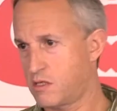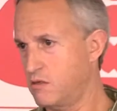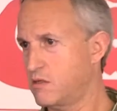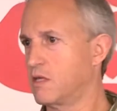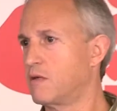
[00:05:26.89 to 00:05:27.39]

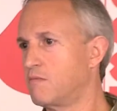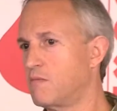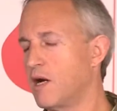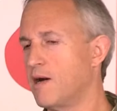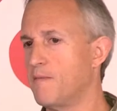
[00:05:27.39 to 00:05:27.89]

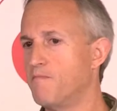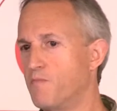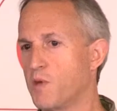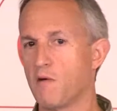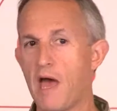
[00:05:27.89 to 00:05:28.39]
using
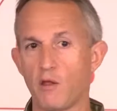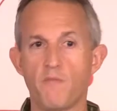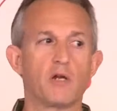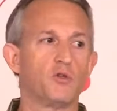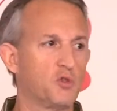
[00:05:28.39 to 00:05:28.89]

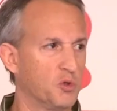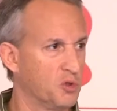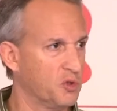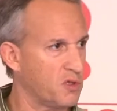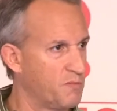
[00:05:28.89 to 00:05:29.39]
elemental
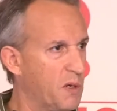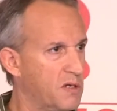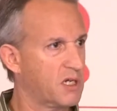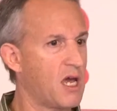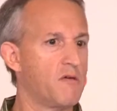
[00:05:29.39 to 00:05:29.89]
tools and
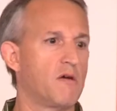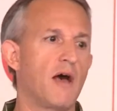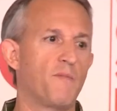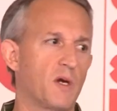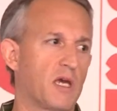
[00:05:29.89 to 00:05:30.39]
putting together an
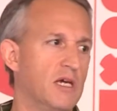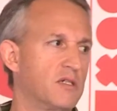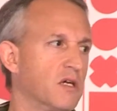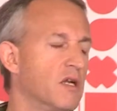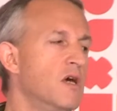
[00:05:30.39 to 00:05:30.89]

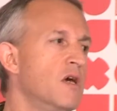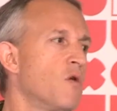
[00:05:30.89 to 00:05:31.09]
application.